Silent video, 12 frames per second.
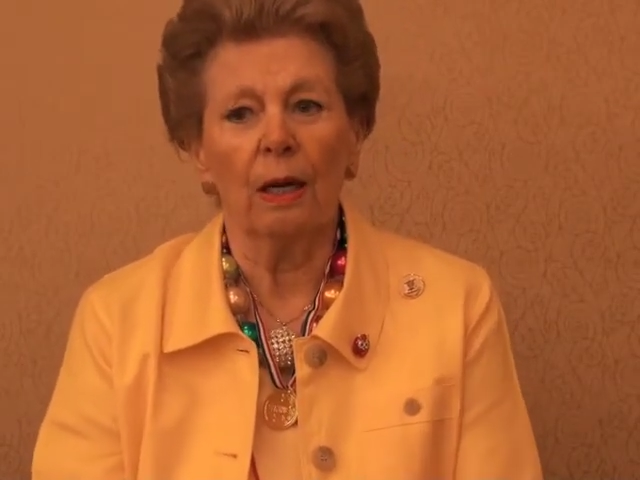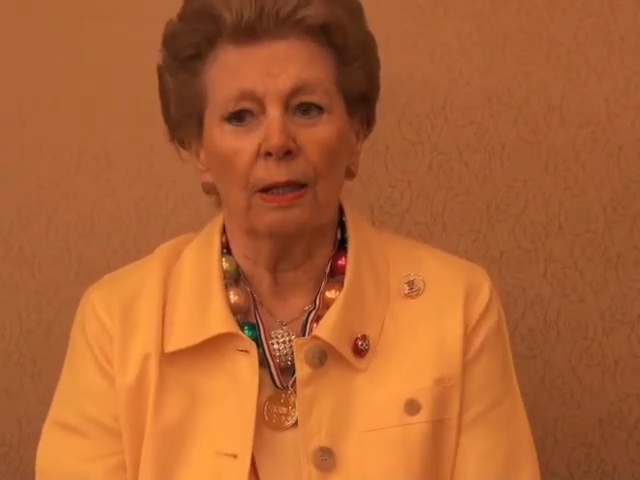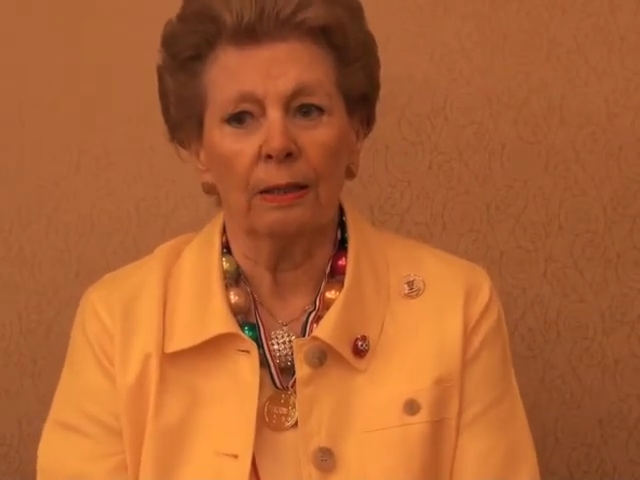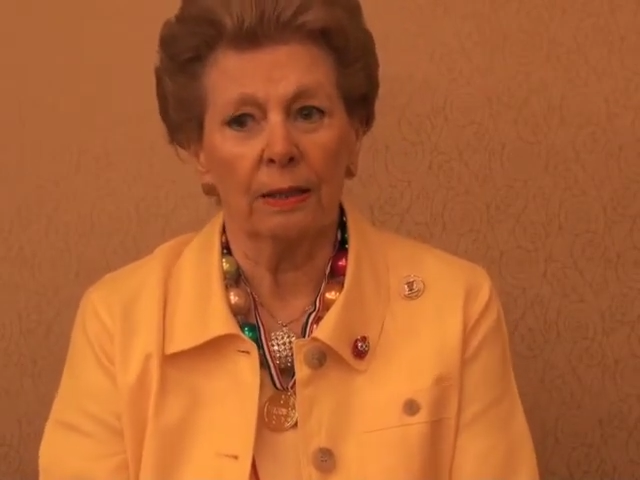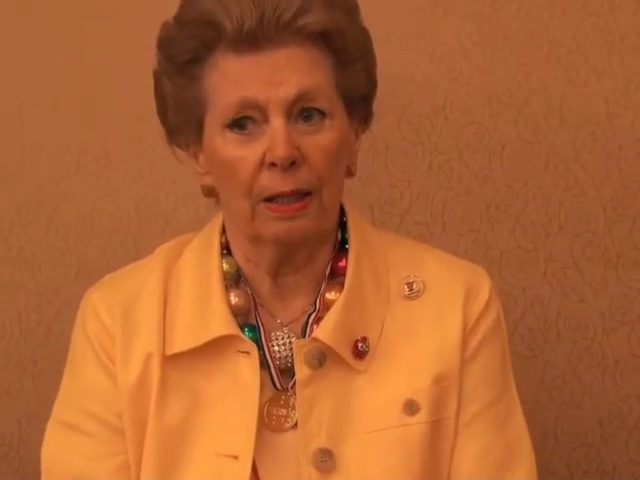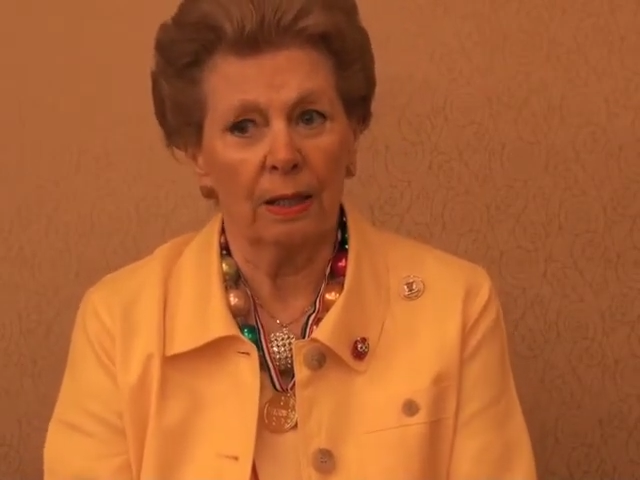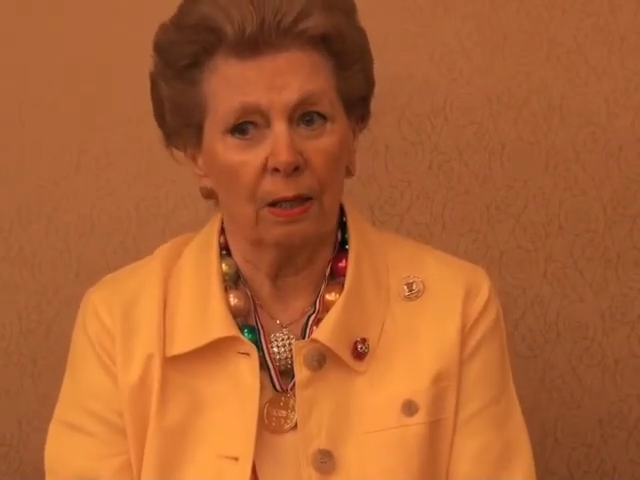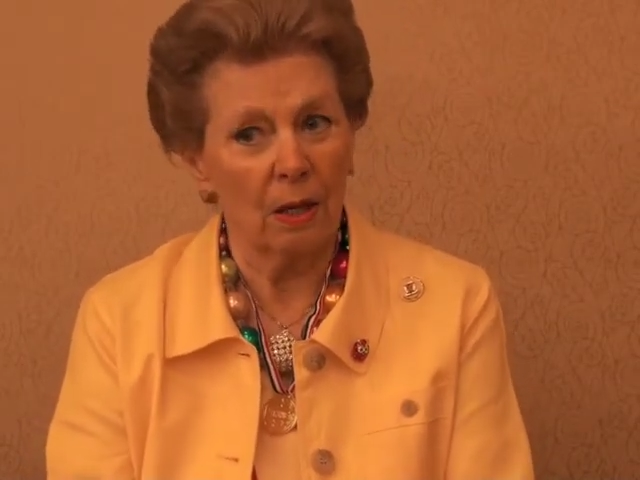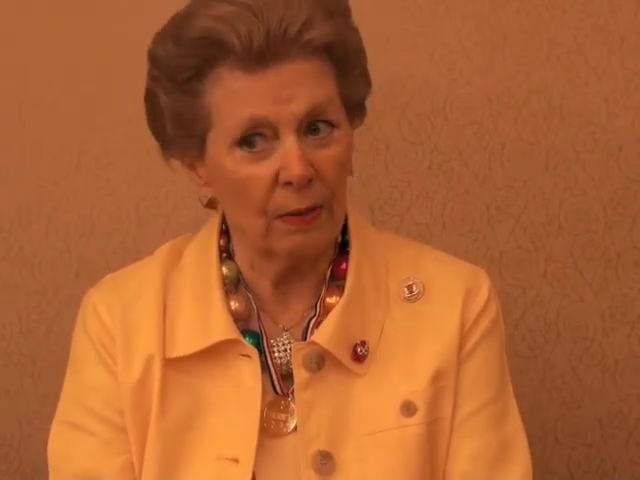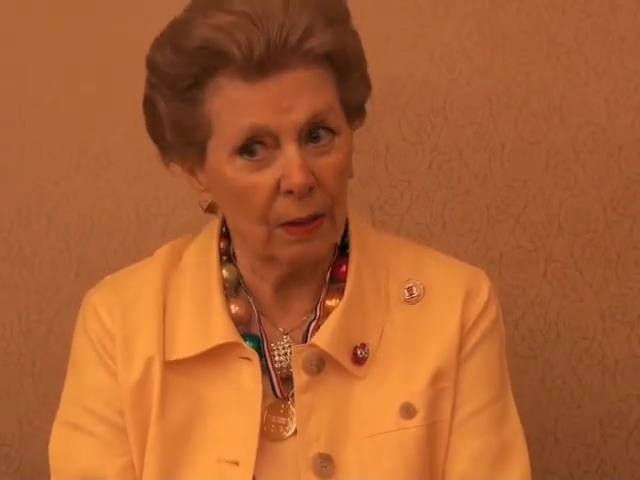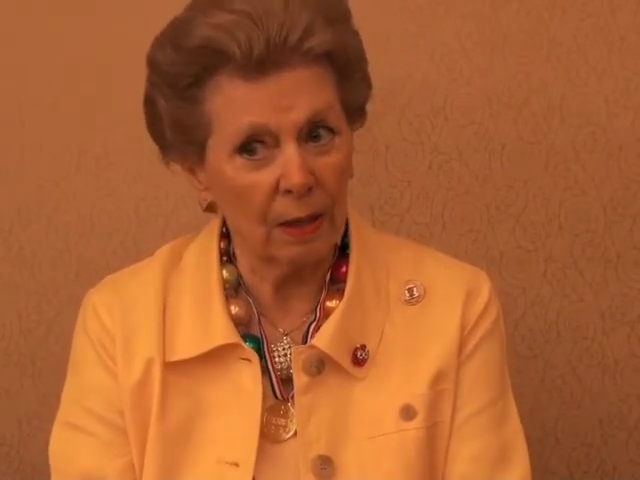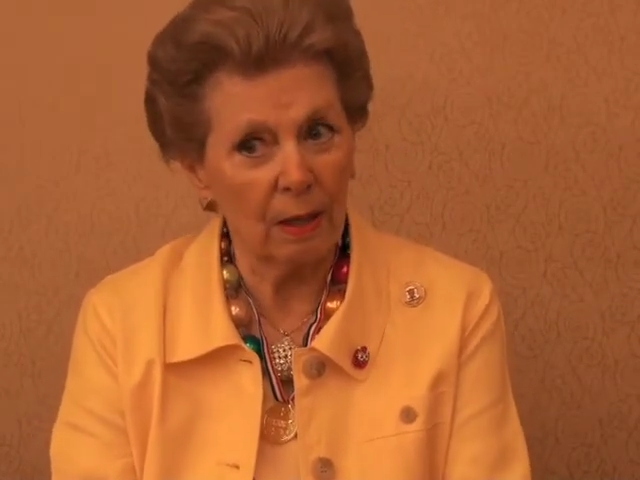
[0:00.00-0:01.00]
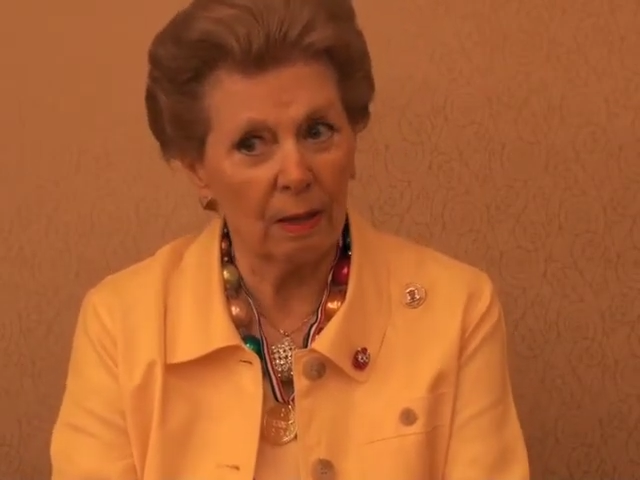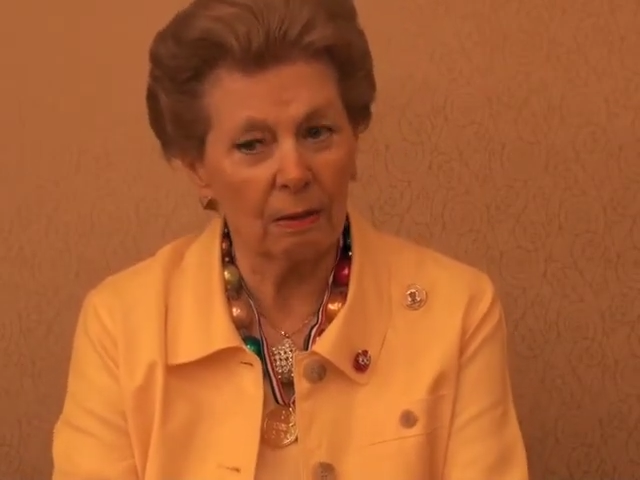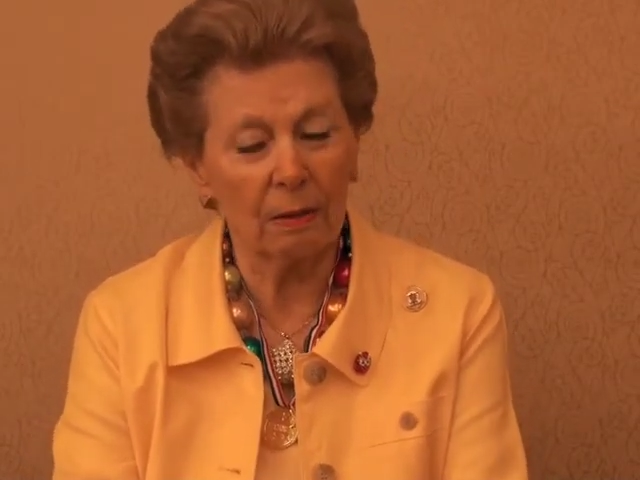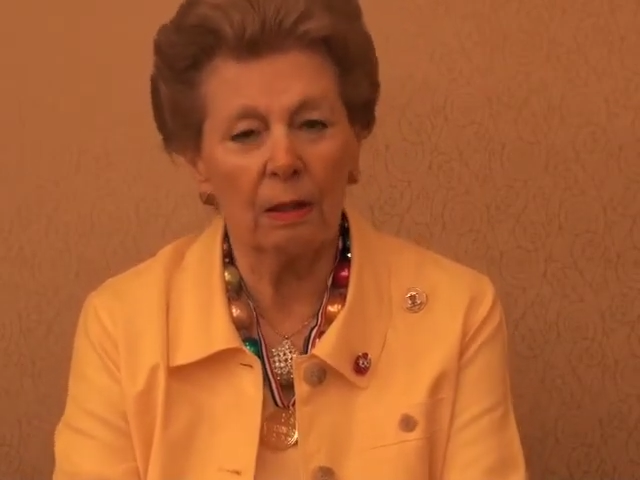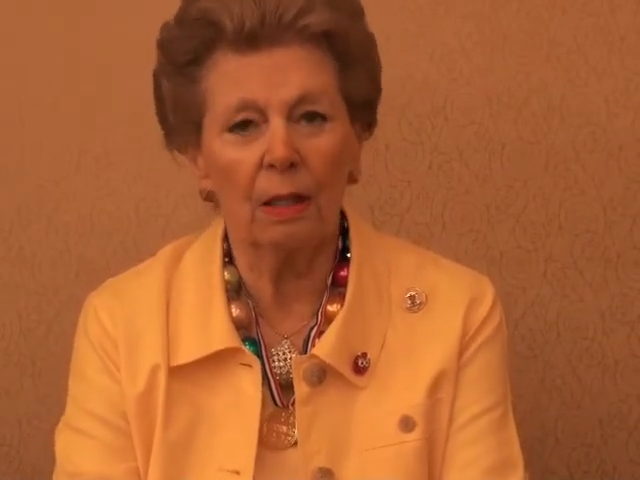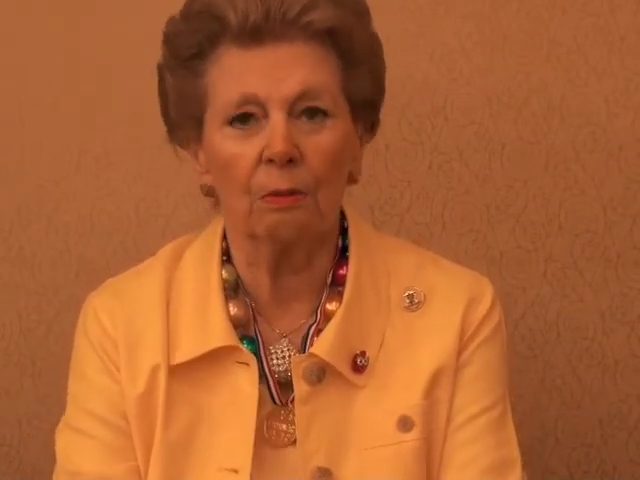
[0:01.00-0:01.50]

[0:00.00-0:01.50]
I stayed on the council.